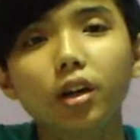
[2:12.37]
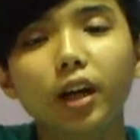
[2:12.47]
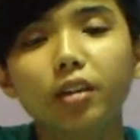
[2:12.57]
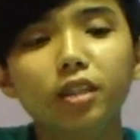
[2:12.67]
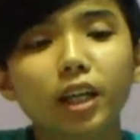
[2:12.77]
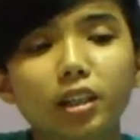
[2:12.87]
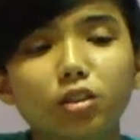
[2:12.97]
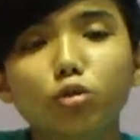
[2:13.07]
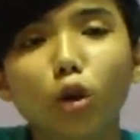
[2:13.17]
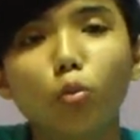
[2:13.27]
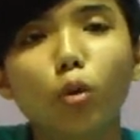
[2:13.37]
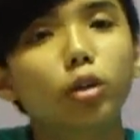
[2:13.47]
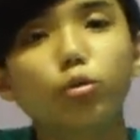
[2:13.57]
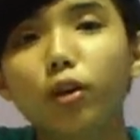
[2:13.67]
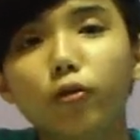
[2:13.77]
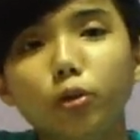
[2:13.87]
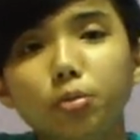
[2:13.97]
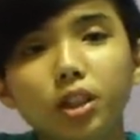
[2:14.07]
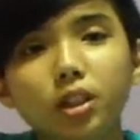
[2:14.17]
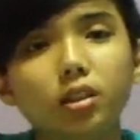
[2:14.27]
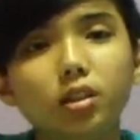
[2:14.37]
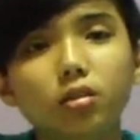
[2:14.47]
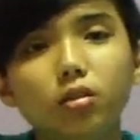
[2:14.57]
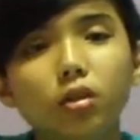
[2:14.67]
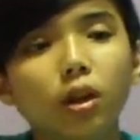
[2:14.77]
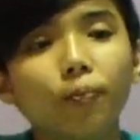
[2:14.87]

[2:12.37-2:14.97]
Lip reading: And that is not what Create Films is, you know.